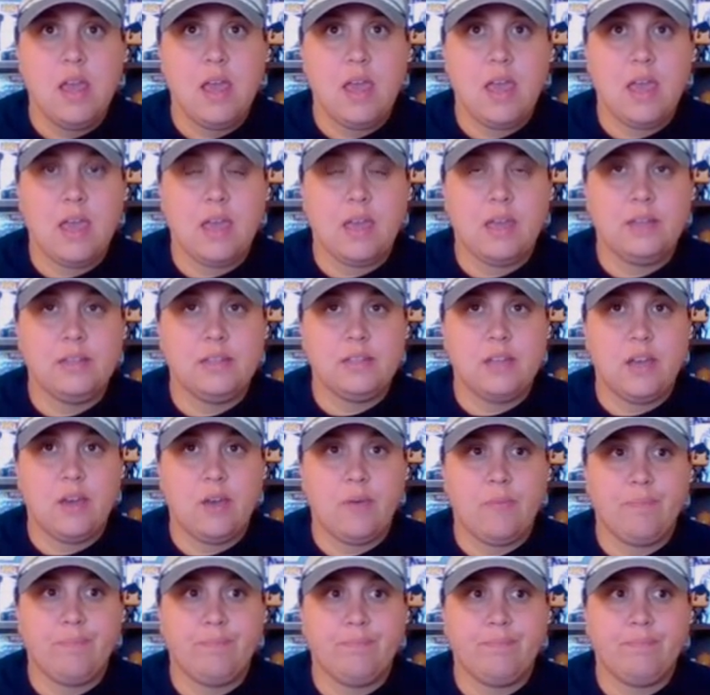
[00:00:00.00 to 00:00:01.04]
and
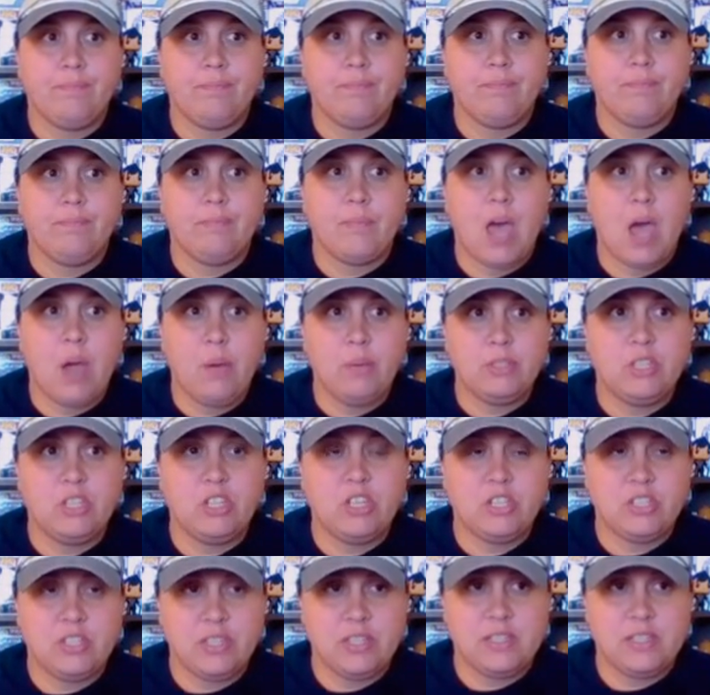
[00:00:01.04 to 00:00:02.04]
um, I was just